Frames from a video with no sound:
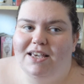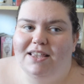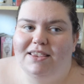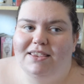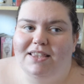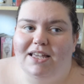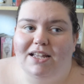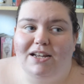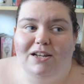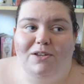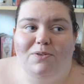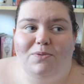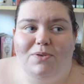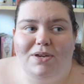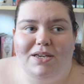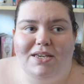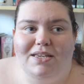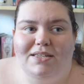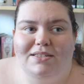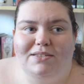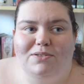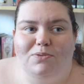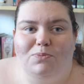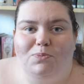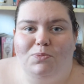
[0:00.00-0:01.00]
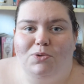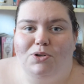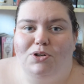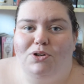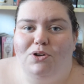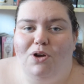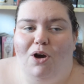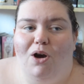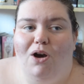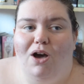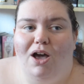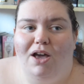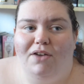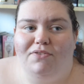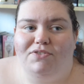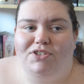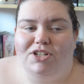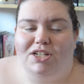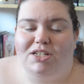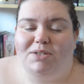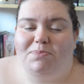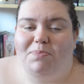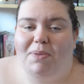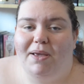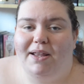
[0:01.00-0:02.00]
that Luis would not have
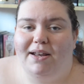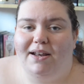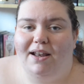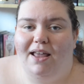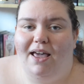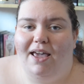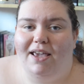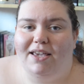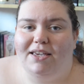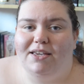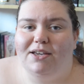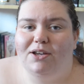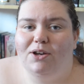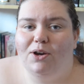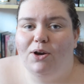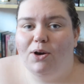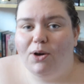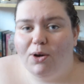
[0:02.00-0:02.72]
just been like,